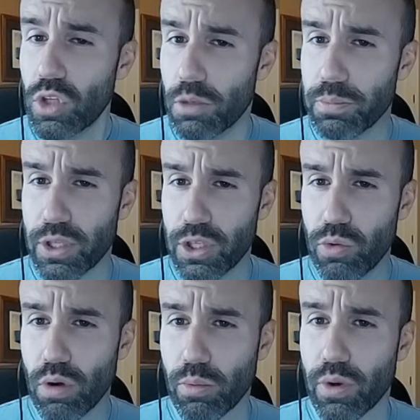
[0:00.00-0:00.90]
But you
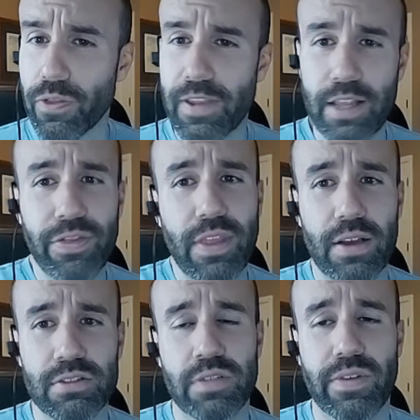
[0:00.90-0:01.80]
are worth
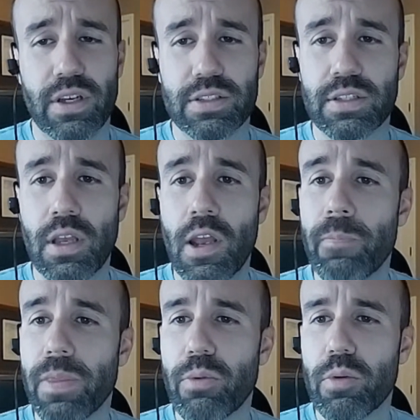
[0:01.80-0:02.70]
10,000 of us.
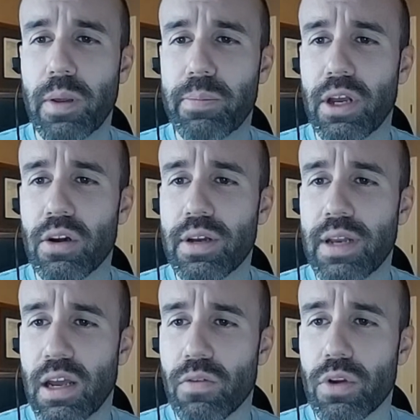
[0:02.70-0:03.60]
It would be better
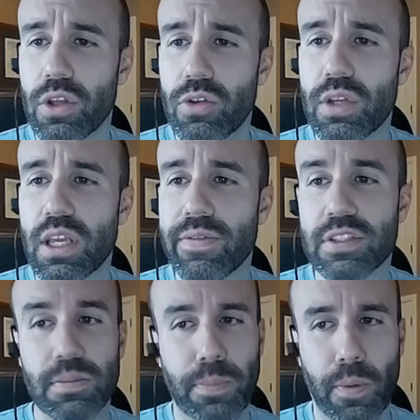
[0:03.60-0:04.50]
now for you to give us
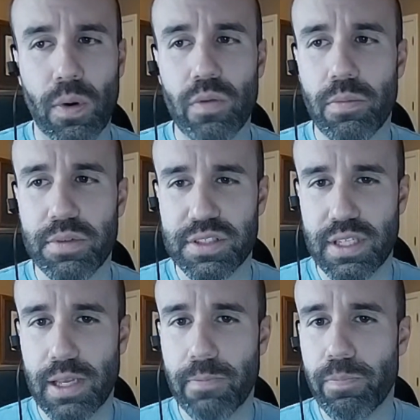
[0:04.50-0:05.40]
support from the
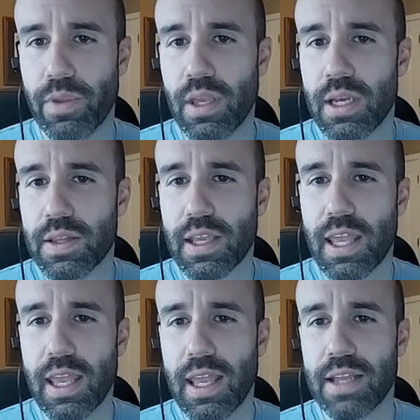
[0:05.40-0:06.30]
city. The
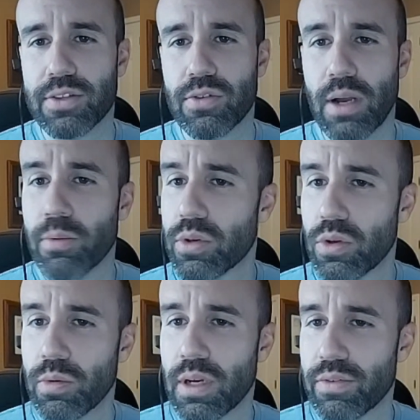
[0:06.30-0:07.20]
king answered, I will do
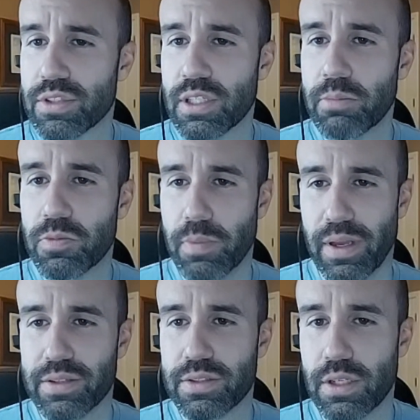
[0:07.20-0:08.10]
whatever seems
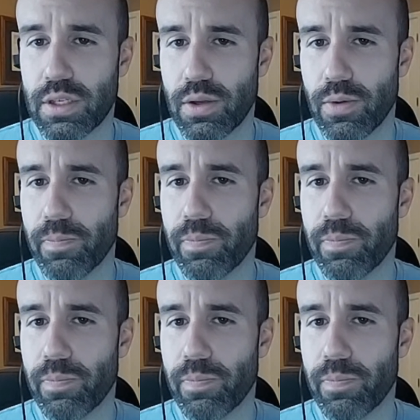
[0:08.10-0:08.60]
best to you.